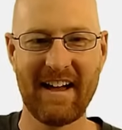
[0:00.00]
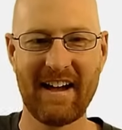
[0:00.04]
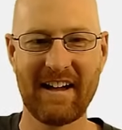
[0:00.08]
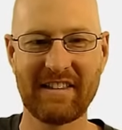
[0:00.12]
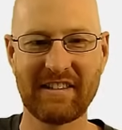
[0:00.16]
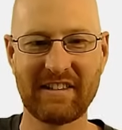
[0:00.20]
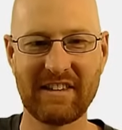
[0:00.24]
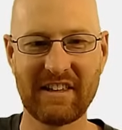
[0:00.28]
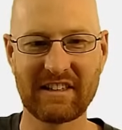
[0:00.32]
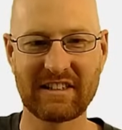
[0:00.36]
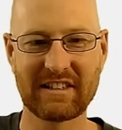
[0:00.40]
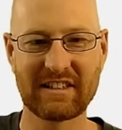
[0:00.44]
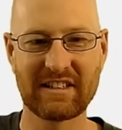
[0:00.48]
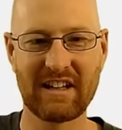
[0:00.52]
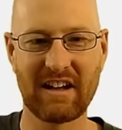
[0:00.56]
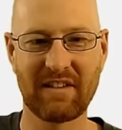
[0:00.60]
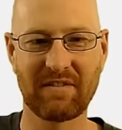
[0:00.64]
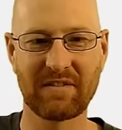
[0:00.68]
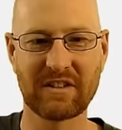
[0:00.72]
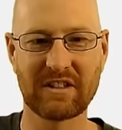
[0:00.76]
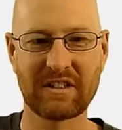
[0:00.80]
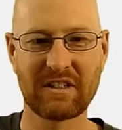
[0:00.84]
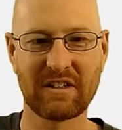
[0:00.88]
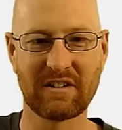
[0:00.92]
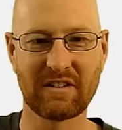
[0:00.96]
this
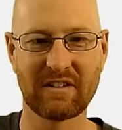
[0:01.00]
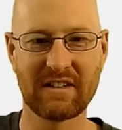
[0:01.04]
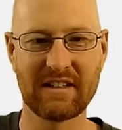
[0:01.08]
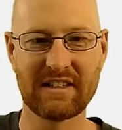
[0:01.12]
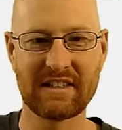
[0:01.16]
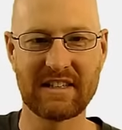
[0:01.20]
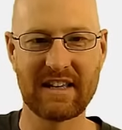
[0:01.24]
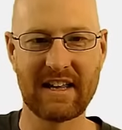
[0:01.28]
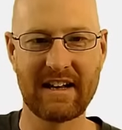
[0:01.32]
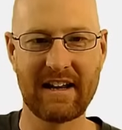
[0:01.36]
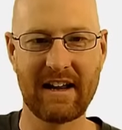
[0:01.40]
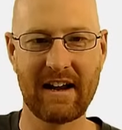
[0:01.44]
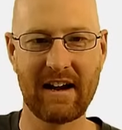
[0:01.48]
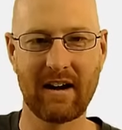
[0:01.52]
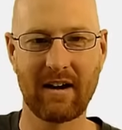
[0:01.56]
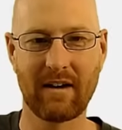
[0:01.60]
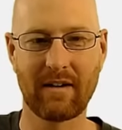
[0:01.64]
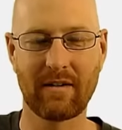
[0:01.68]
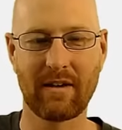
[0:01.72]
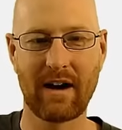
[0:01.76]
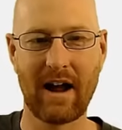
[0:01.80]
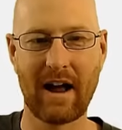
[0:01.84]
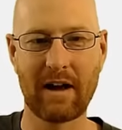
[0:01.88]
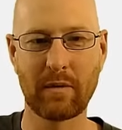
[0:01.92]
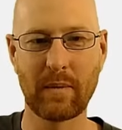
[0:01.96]
stuff still is in
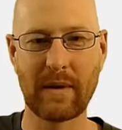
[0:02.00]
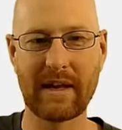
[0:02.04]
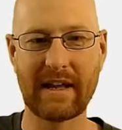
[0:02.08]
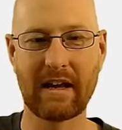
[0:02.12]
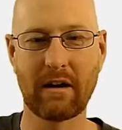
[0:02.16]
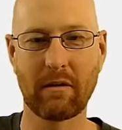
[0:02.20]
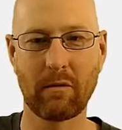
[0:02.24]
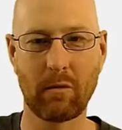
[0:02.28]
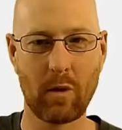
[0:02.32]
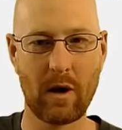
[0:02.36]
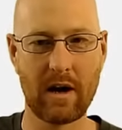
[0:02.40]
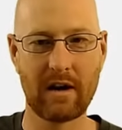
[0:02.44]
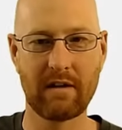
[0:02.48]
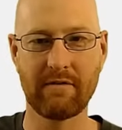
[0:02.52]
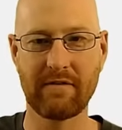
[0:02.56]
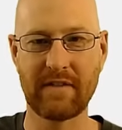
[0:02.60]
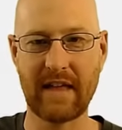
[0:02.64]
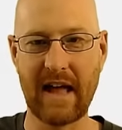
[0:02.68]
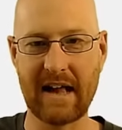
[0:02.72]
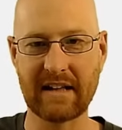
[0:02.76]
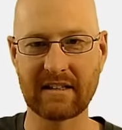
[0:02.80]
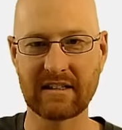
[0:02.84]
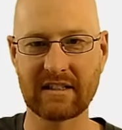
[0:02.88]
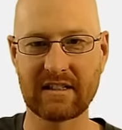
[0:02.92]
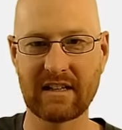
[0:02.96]
here. How do we get rid of
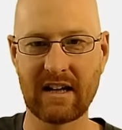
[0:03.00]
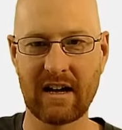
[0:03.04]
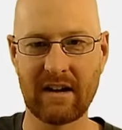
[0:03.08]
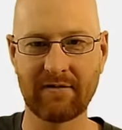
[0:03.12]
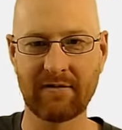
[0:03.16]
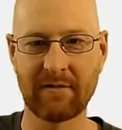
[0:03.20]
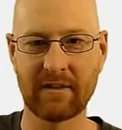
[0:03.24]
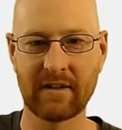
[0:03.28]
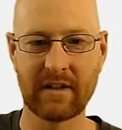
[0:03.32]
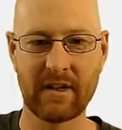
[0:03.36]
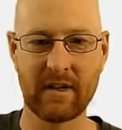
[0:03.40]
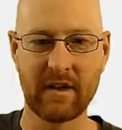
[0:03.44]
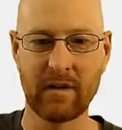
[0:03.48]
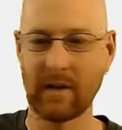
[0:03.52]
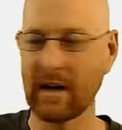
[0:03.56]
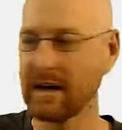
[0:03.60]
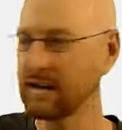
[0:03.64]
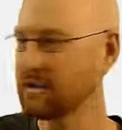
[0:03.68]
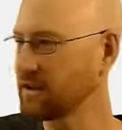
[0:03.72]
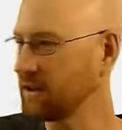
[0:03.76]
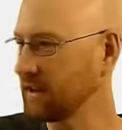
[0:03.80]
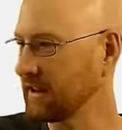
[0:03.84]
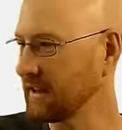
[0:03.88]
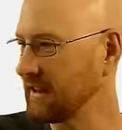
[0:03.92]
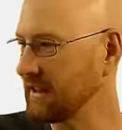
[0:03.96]
that stuff?
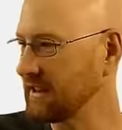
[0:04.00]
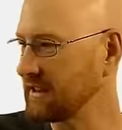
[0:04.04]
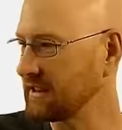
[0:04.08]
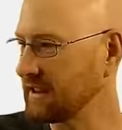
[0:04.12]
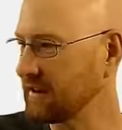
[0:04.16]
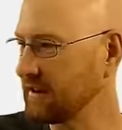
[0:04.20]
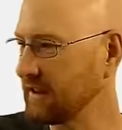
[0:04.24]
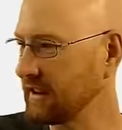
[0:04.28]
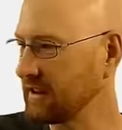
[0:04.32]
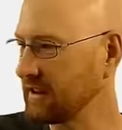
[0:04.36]
Well, that's really easy.